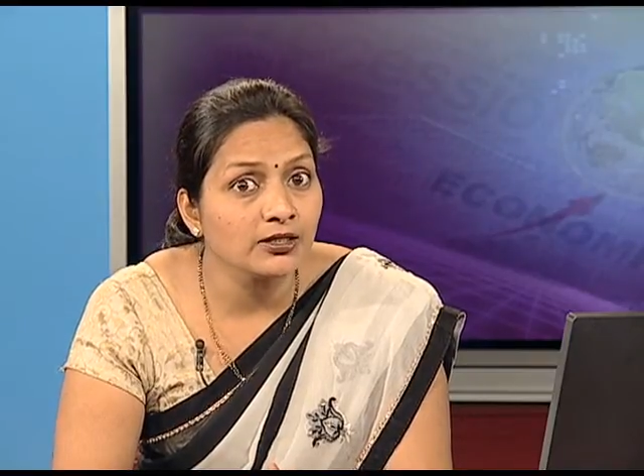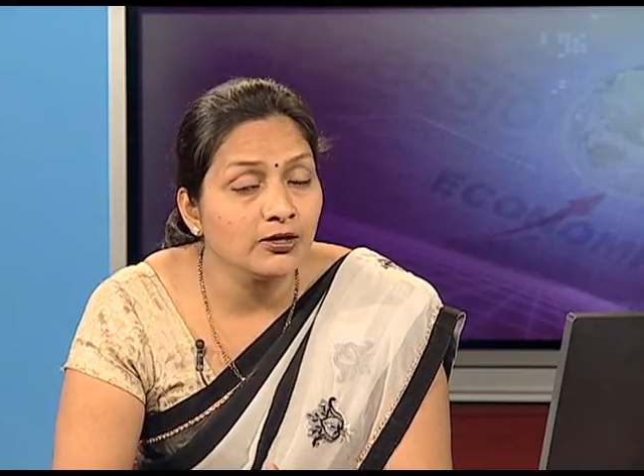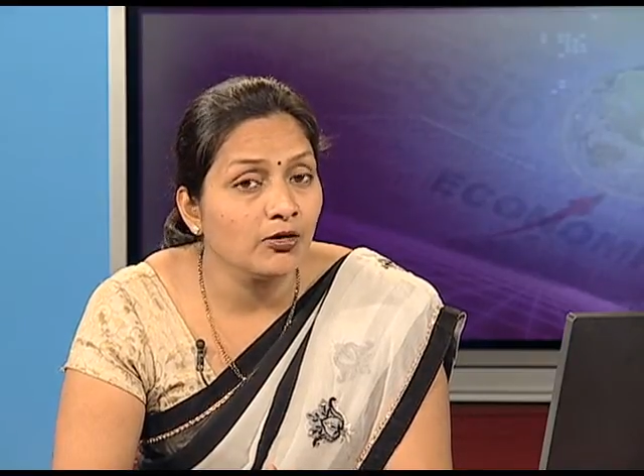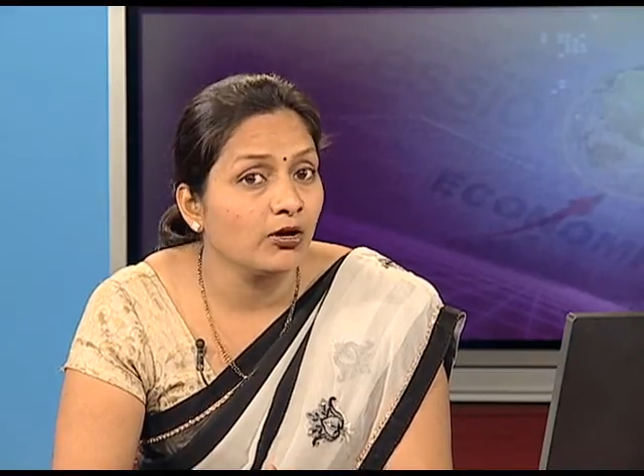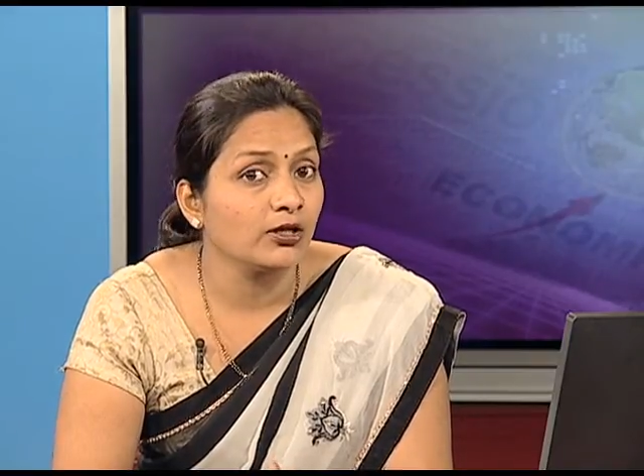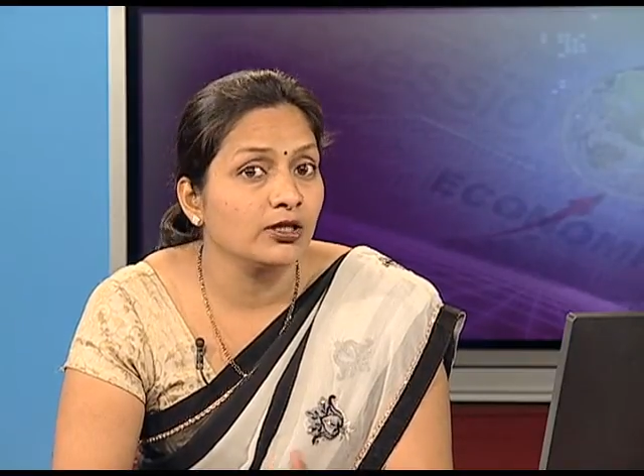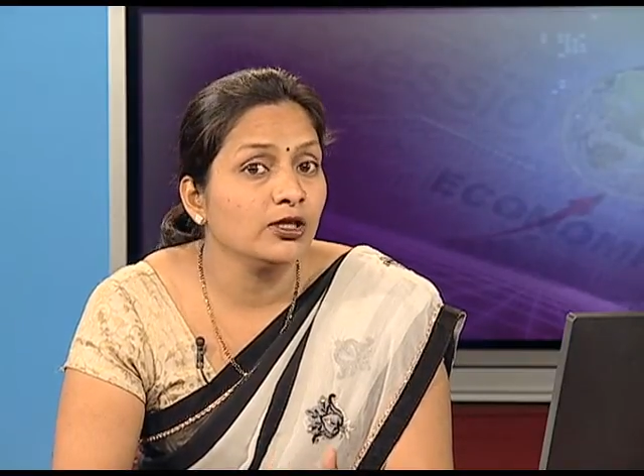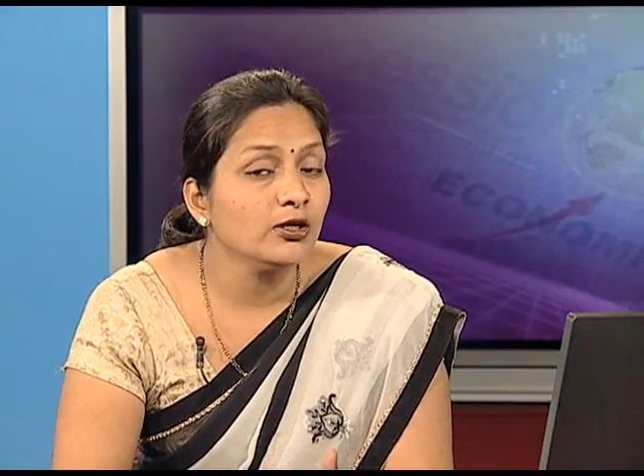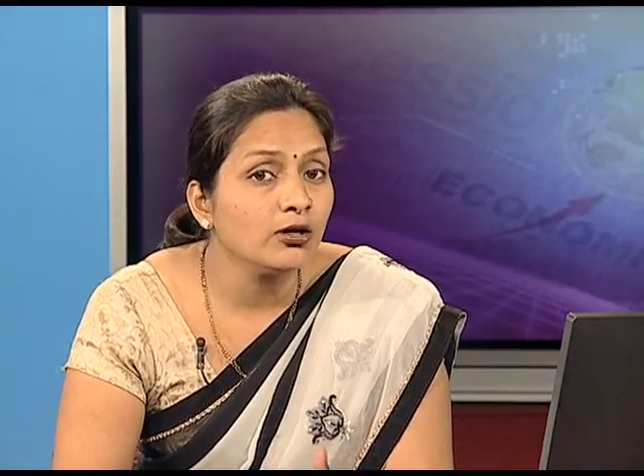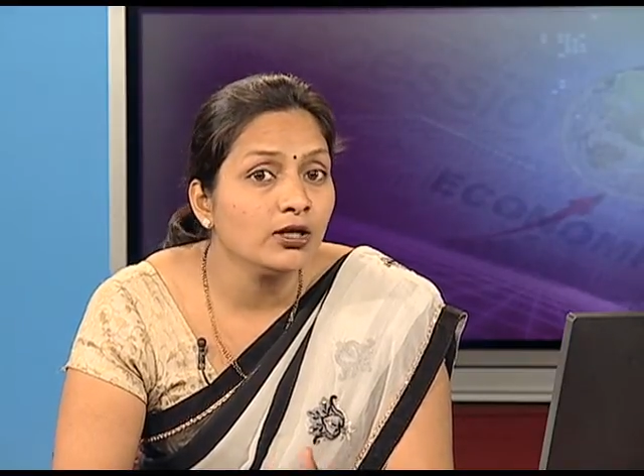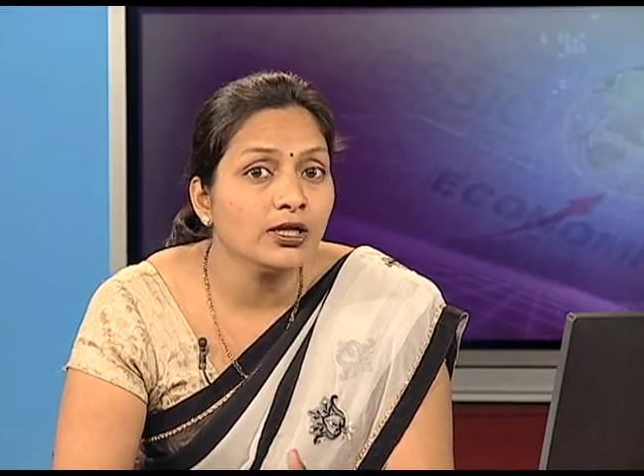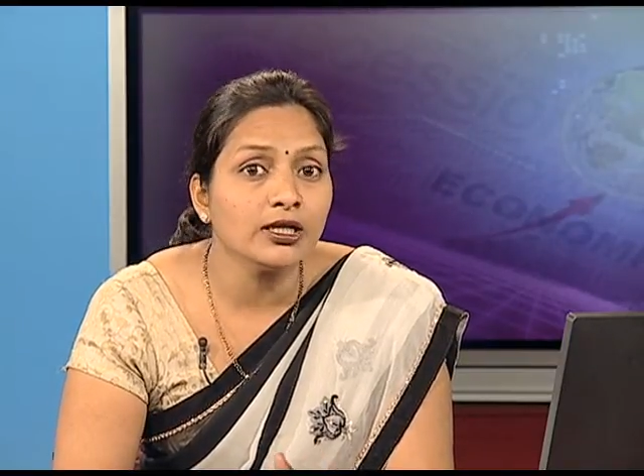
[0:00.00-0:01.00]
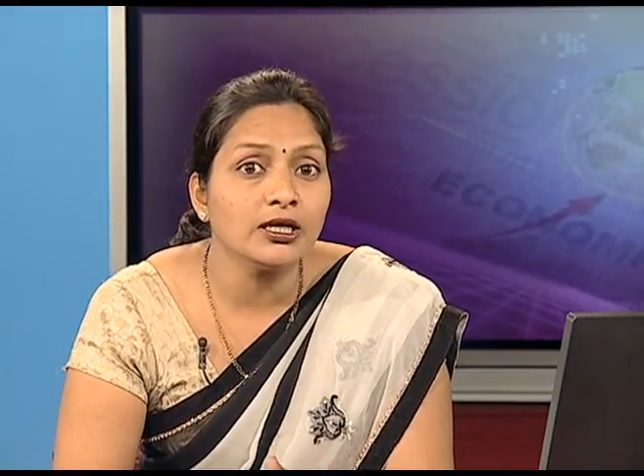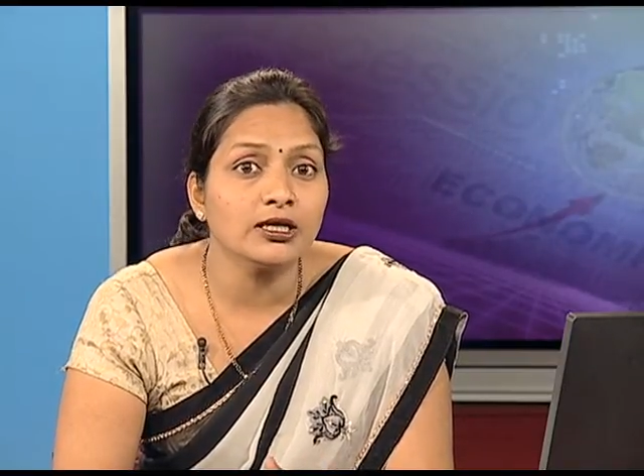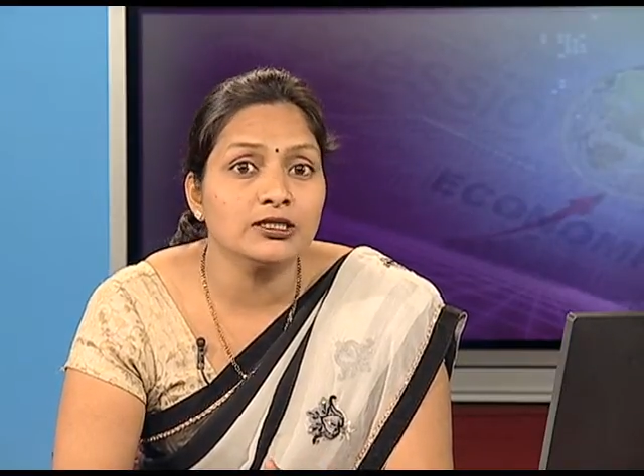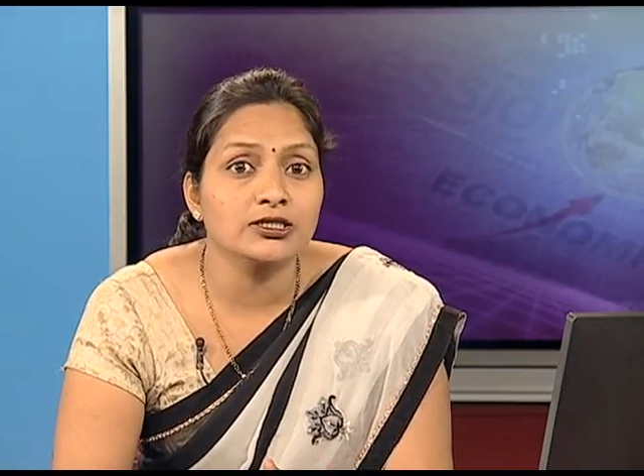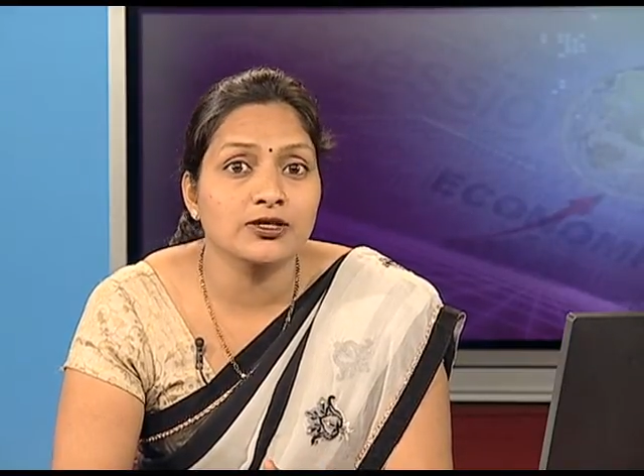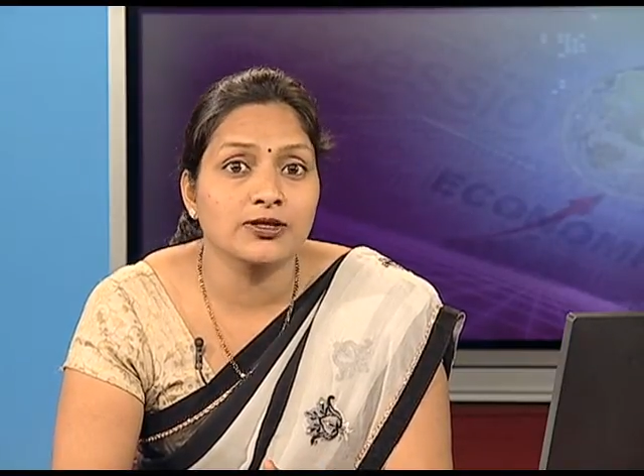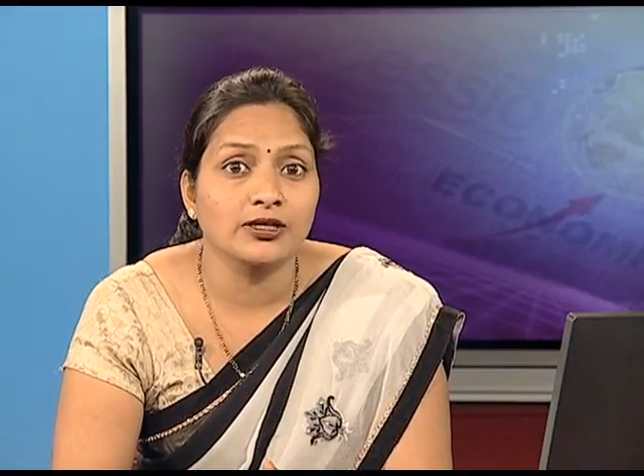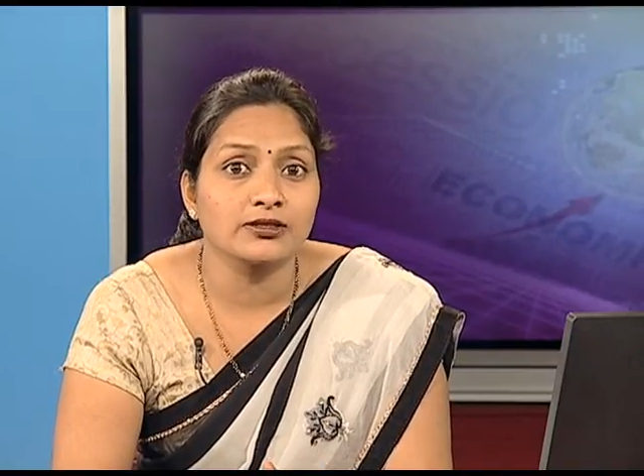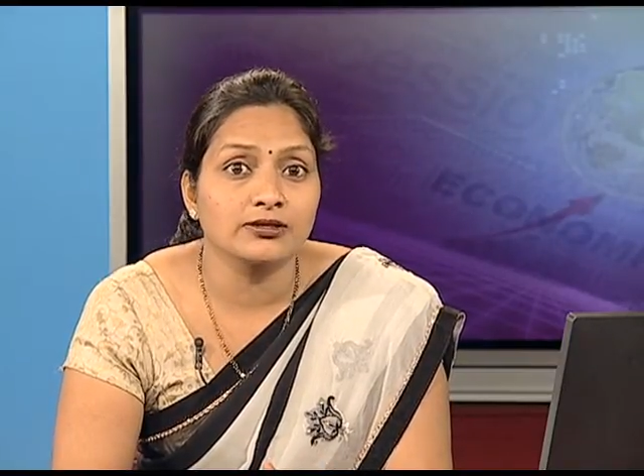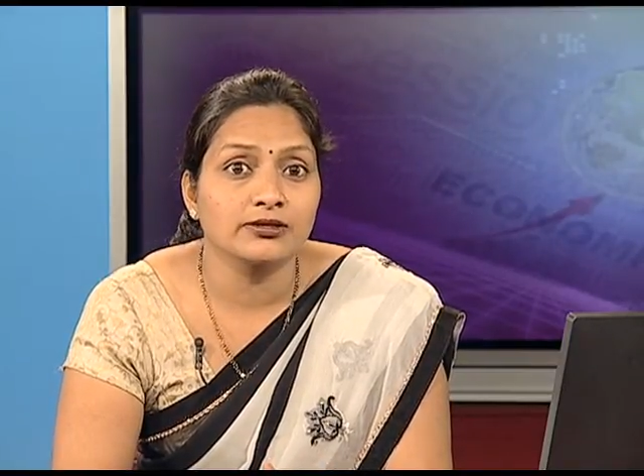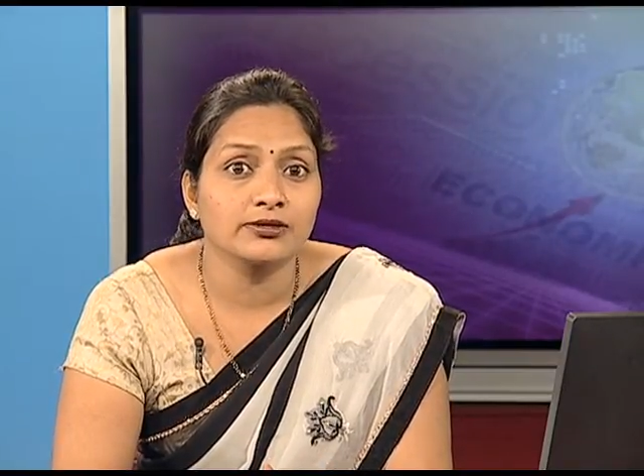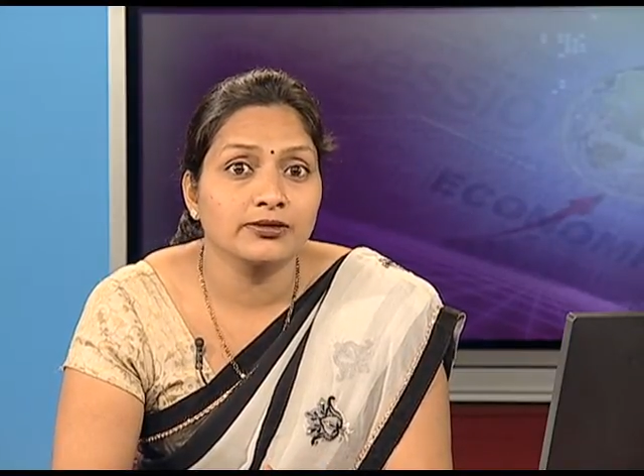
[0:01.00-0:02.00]
or in the non-agriculture
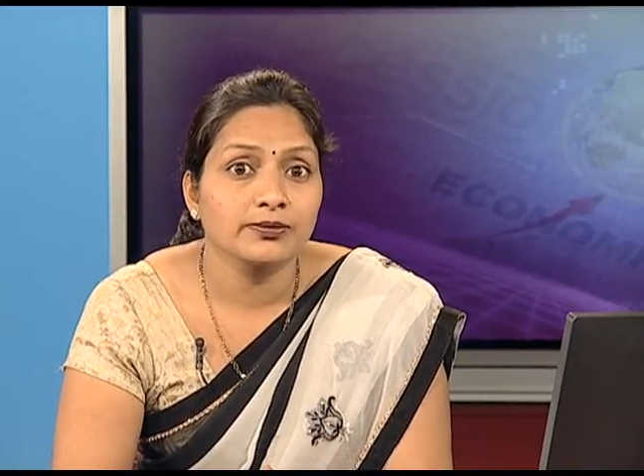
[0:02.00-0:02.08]
sector.